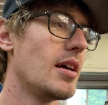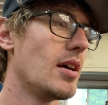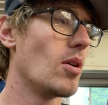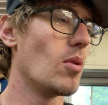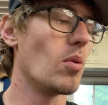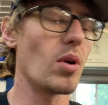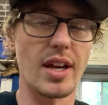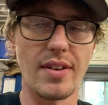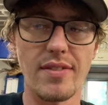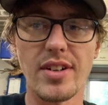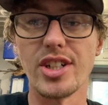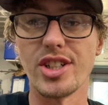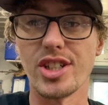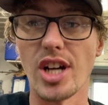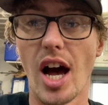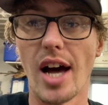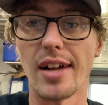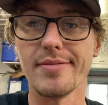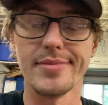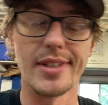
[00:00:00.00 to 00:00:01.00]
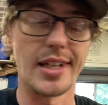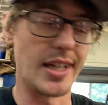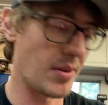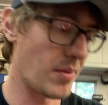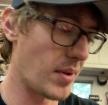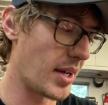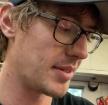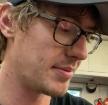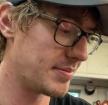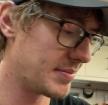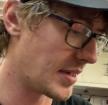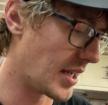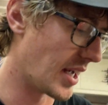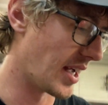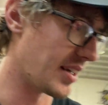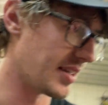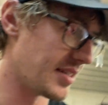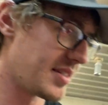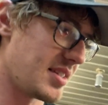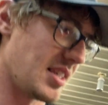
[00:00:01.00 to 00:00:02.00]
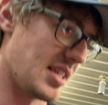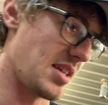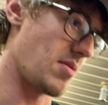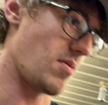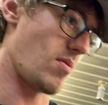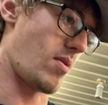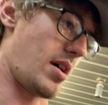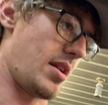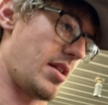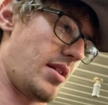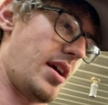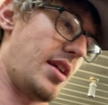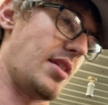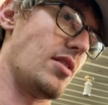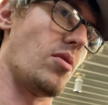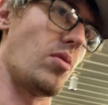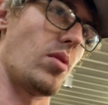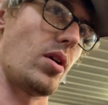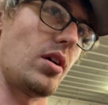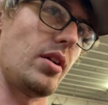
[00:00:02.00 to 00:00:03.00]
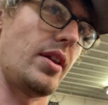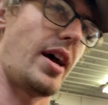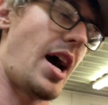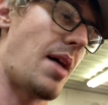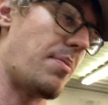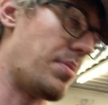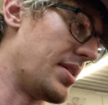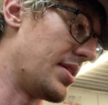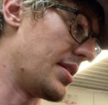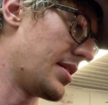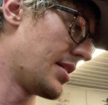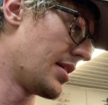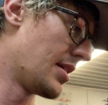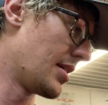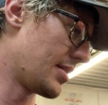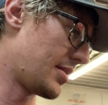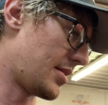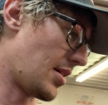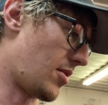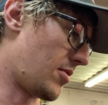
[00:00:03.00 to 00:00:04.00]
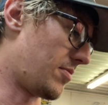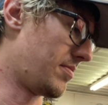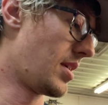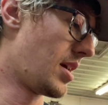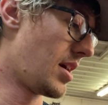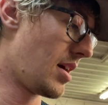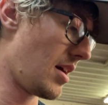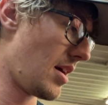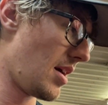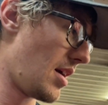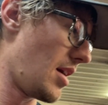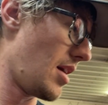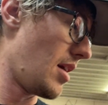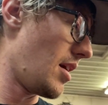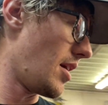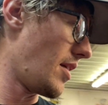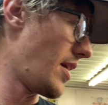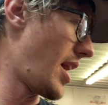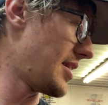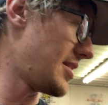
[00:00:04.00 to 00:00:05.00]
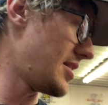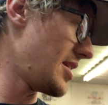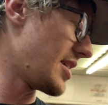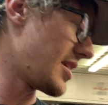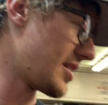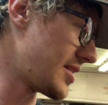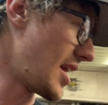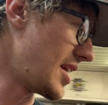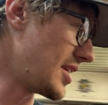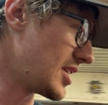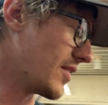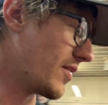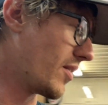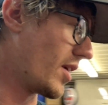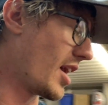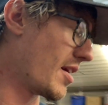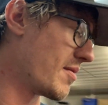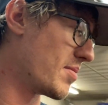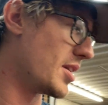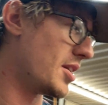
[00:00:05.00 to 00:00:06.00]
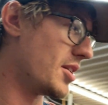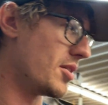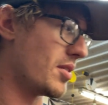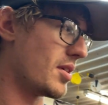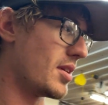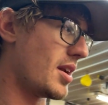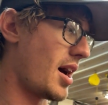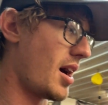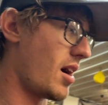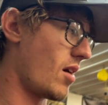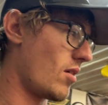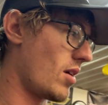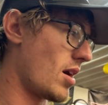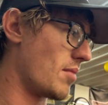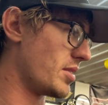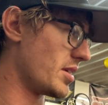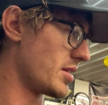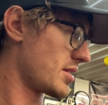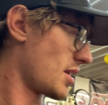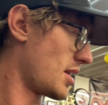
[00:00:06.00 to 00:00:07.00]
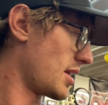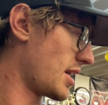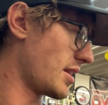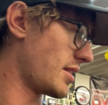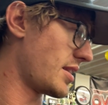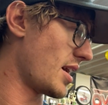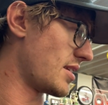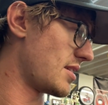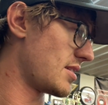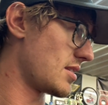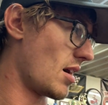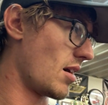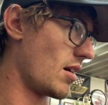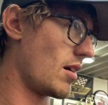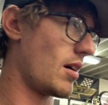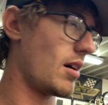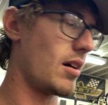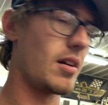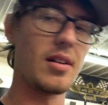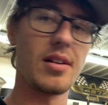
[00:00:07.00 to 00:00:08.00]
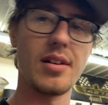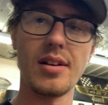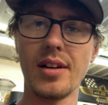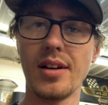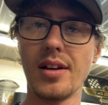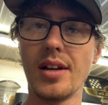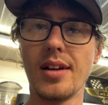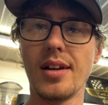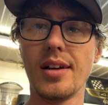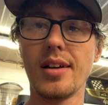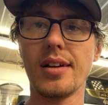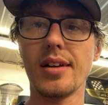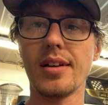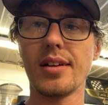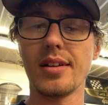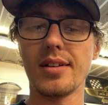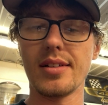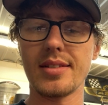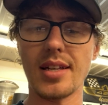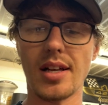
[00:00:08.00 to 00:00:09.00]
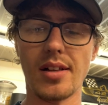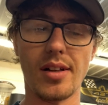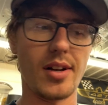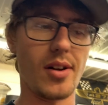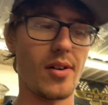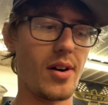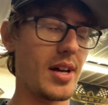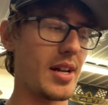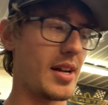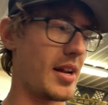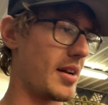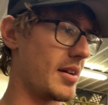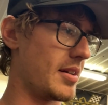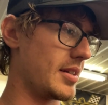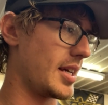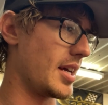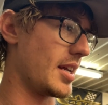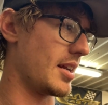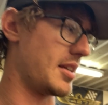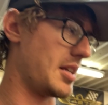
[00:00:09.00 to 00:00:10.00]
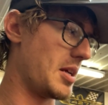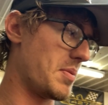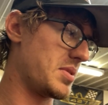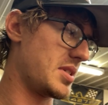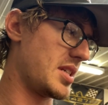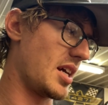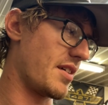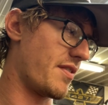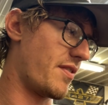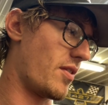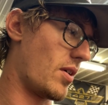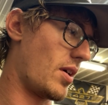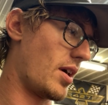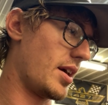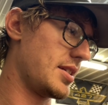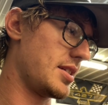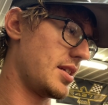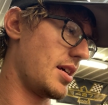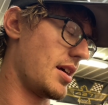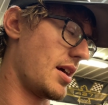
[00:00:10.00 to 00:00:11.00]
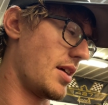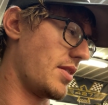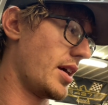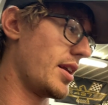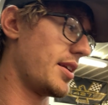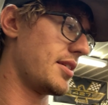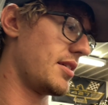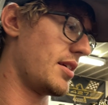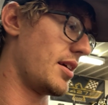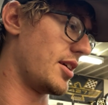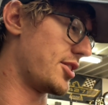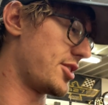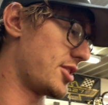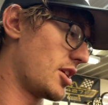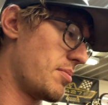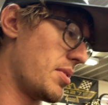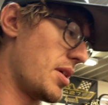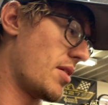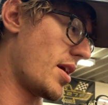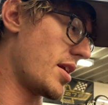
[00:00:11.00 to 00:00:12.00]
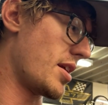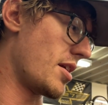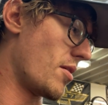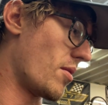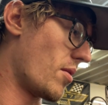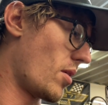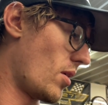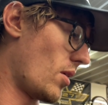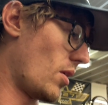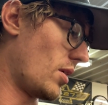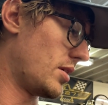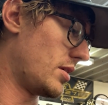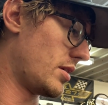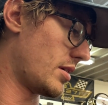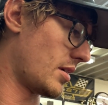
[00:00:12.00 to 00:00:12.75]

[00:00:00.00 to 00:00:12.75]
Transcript: we'll give it a shot anyway and see what in the world happens. So that's the extent of what I've been doing now. I'm just going to get that starter solenoid and get a dipstick for it, and then it should be ready to roll.